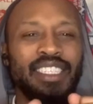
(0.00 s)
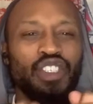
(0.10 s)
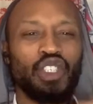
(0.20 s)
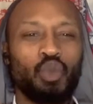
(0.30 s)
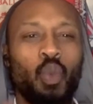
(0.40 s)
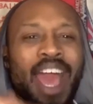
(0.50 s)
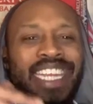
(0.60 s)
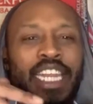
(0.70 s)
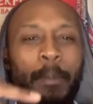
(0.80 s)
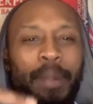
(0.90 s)
just
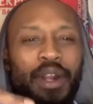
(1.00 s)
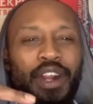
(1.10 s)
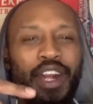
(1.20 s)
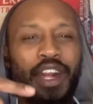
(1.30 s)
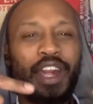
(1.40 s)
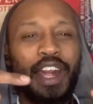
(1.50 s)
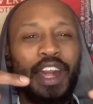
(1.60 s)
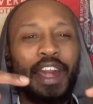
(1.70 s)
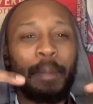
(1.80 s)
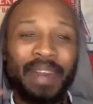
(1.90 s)
winding up,
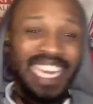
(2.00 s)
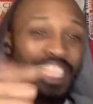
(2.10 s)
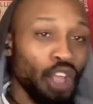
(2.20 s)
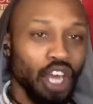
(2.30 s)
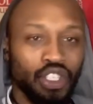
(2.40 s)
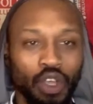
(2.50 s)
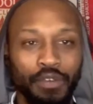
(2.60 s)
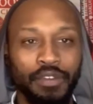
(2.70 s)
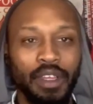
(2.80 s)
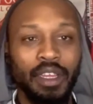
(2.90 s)
but then he darts
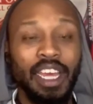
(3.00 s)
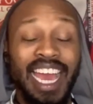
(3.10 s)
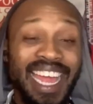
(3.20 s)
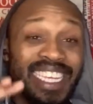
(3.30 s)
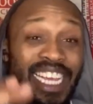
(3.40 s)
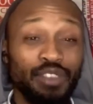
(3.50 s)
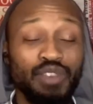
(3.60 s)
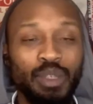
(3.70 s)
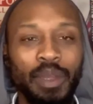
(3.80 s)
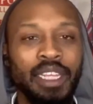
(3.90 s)
off. That's
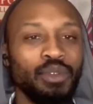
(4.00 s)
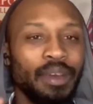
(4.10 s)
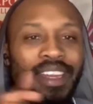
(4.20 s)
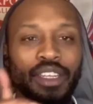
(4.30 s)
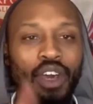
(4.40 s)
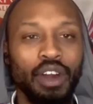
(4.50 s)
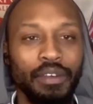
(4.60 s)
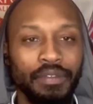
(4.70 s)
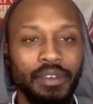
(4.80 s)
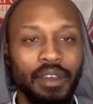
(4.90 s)
Reece Williams without the dart
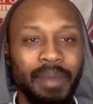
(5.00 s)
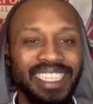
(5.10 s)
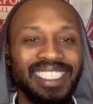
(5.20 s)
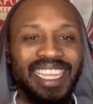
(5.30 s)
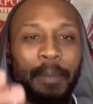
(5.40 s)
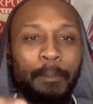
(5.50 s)
off. Man's just there.